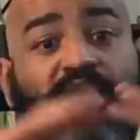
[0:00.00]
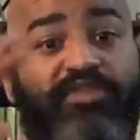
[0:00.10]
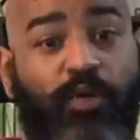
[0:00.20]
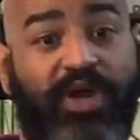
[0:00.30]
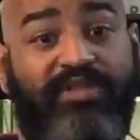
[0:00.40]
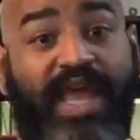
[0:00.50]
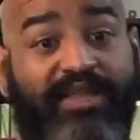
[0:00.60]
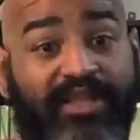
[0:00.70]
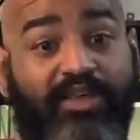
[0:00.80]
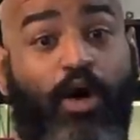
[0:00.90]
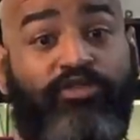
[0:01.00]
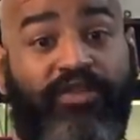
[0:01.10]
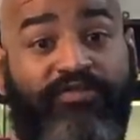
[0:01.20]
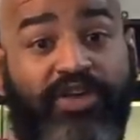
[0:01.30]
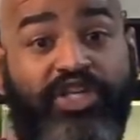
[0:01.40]
If you want a daily dose of
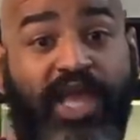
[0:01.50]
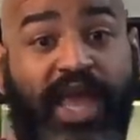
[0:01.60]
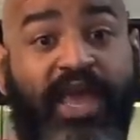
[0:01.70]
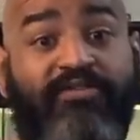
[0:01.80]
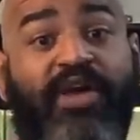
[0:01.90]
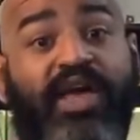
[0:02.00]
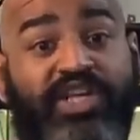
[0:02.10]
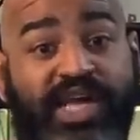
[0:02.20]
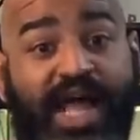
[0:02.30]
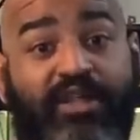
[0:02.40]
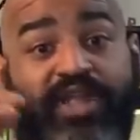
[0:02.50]
the Fish Cave, check out the